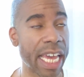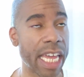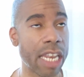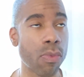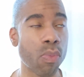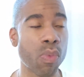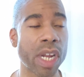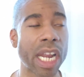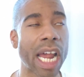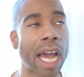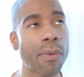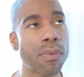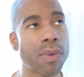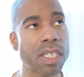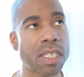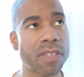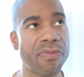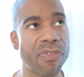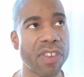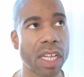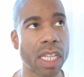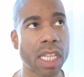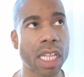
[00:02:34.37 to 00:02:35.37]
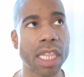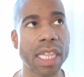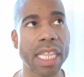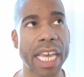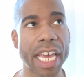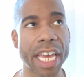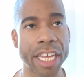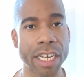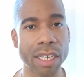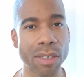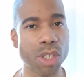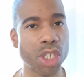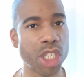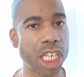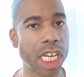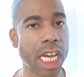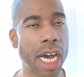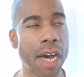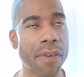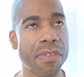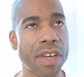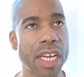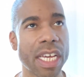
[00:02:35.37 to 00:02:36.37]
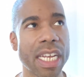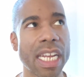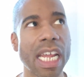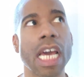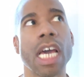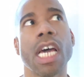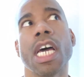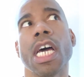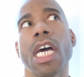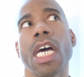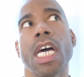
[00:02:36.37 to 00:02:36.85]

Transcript: And when I was feeling the energy of it,